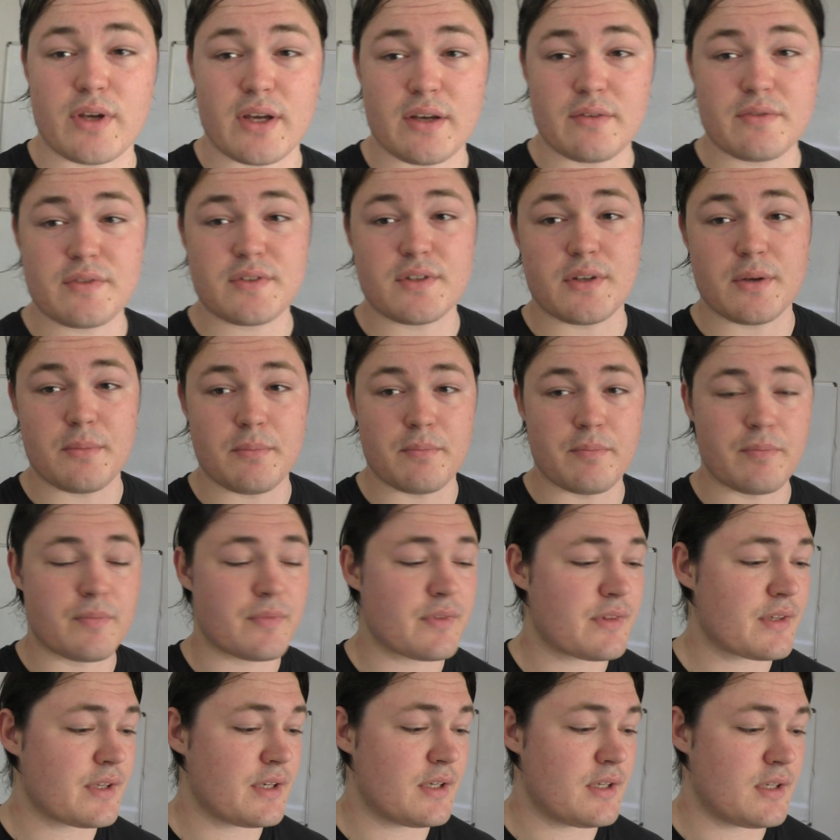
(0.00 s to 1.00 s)
we have some
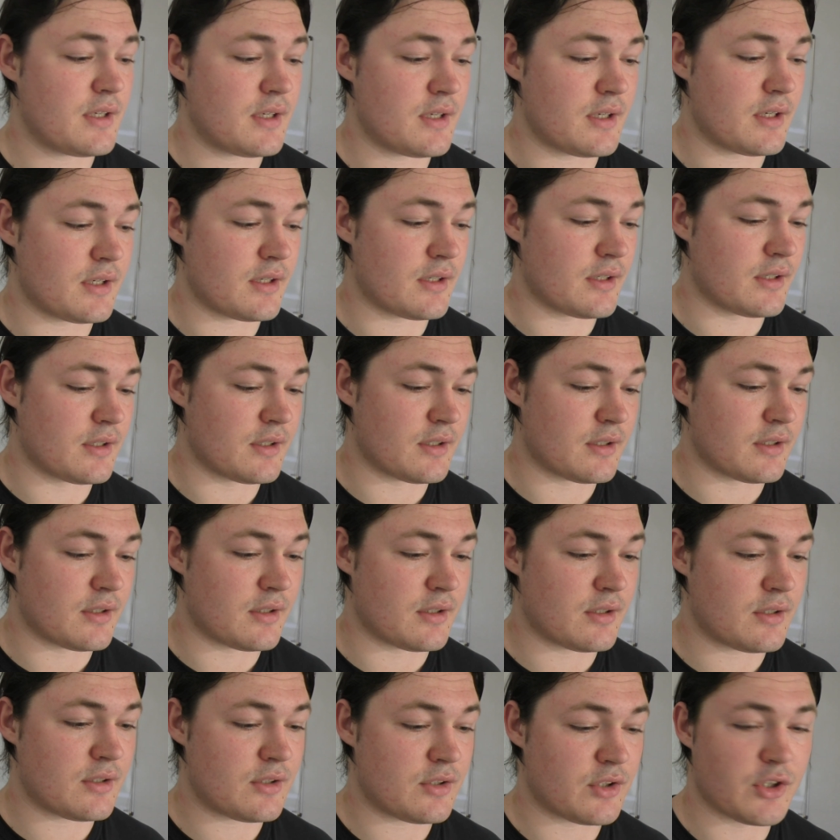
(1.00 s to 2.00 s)

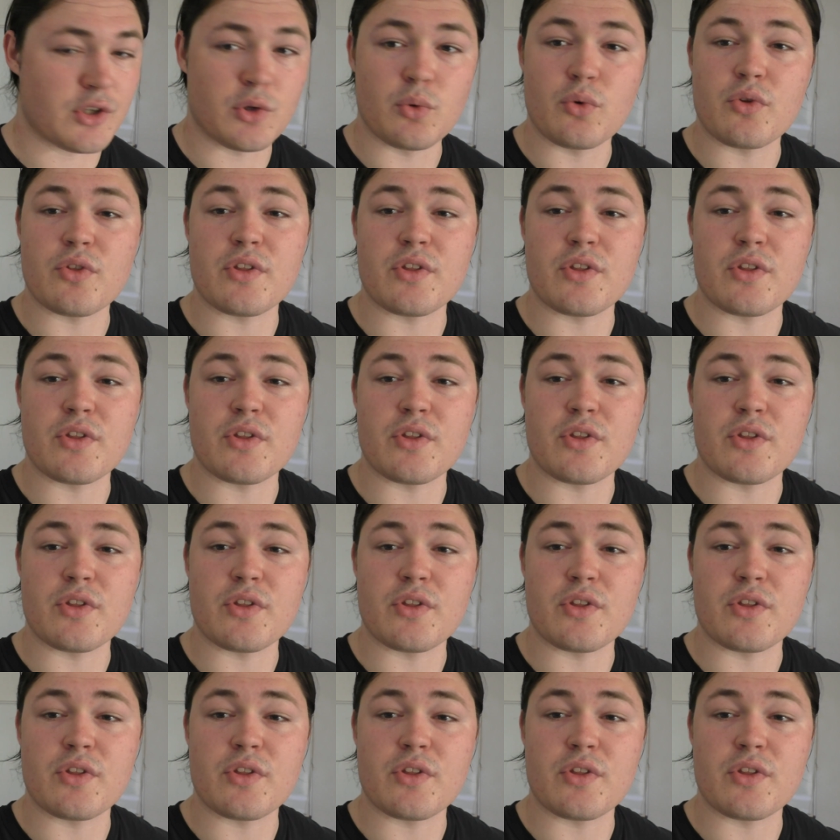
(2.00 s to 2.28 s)
new